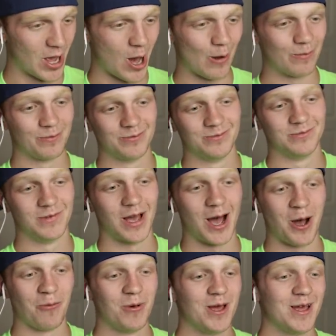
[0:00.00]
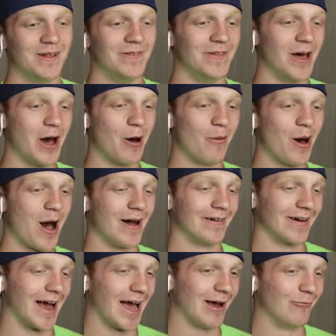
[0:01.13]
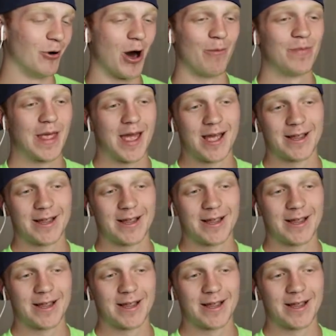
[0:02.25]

No. All right, well,